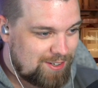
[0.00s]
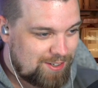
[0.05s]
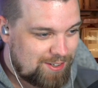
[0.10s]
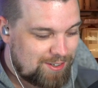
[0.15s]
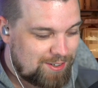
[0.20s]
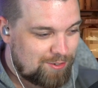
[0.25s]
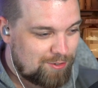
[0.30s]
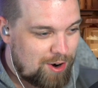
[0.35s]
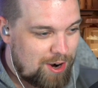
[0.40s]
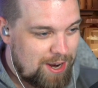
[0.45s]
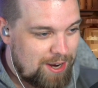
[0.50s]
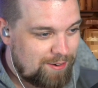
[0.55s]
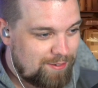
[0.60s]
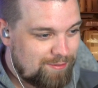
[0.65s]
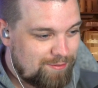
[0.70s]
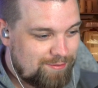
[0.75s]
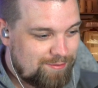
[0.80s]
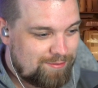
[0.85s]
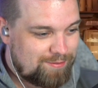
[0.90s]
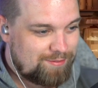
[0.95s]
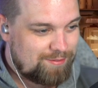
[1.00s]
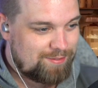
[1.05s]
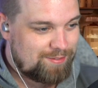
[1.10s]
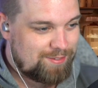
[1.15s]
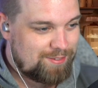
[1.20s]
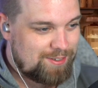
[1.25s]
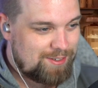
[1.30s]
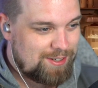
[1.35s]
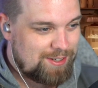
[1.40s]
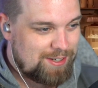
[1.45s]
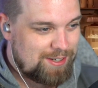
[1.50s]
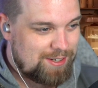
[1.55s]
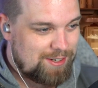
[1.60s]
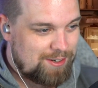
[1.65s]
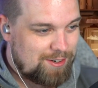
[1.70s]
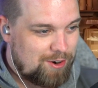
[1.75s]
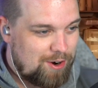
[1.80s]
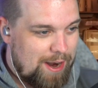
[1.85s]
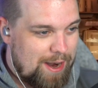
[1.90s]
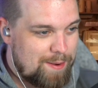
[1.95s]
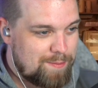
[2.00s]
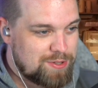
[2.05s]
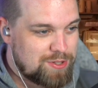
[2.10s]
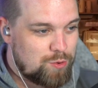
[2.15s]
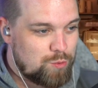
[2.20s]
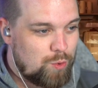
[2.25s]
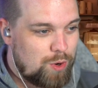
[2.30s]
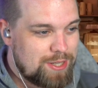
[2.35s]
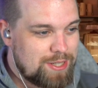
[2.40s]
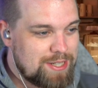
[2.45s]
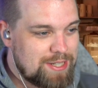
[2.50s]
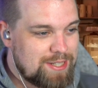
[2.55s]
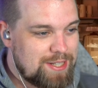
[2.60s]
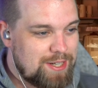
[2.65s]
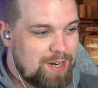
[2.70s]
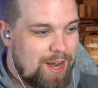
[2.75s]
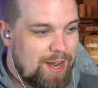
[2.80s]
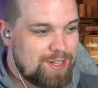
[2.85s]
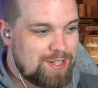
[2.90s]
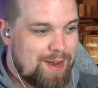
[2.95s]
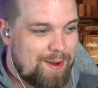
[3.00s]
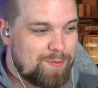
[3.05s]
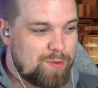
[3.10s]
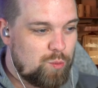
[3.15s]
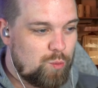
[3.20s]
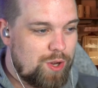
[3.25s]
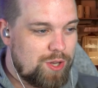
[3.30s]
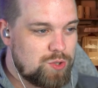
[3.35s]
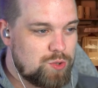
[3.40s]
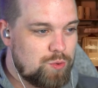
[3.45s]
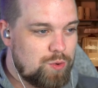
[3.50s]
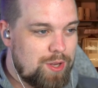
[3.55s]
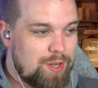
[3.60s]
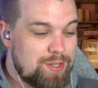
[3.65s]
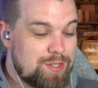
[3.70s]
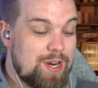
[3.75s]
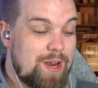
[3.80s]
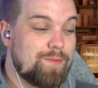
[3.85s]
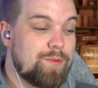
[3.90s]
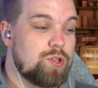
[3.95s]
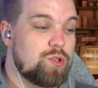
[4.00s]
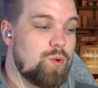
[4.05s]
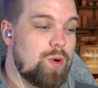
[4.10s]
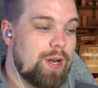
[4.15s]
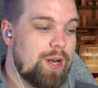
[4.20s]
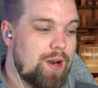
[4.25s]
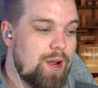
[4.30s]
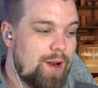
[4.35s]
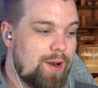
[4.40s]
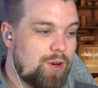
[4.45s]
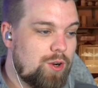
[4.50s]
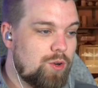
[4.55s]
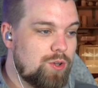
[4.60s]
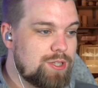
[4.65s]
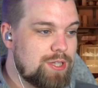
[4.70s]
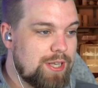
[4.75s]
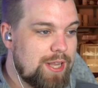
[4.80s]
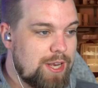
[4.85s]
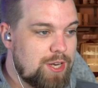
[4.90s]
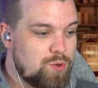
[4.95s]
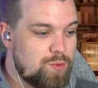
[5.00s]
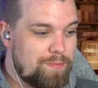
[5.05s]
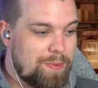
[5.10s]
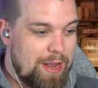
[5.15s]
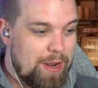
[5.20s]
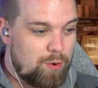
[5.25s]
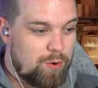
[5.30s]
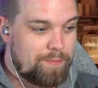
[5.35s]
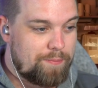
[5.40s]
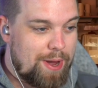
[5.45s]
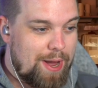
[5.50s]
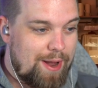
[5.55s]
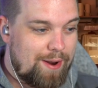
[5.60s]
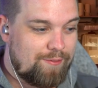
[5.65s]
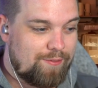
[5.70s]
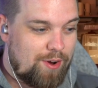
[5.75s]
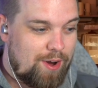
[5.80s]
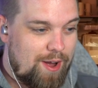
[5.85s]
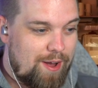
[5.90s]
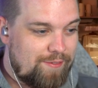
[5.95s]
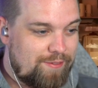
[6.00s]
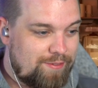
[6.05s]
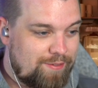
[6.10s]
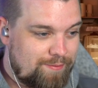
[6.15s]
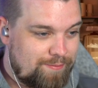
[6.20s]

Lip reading: Right? Alright, episode 169, chapter 29. Constellation Banquet, part 5.